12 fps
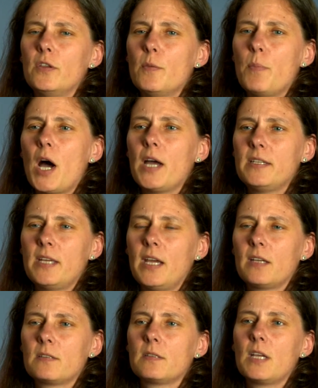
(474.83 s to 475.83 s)
the
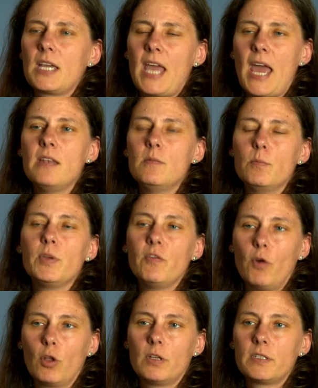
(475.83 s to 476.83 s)
biotechs can be
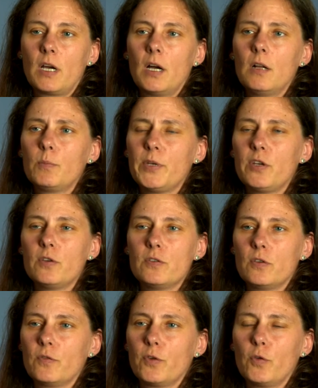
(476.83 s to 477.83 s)
volatile because
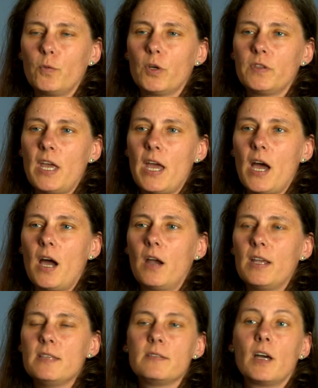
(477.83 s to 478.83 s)
of, of what they
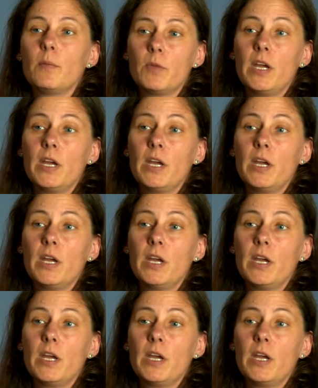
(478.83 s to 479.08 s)
are and, some,